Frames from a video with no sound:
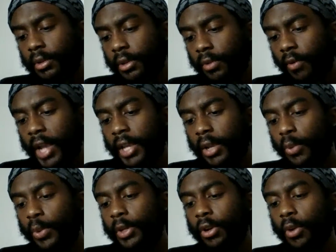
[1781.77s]
right? And
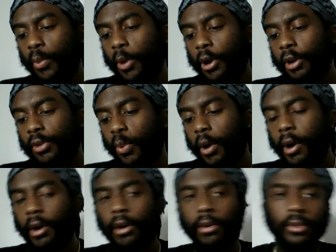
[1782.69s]
we know the word
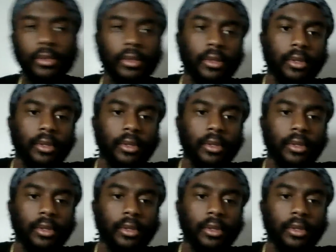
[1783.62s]
world,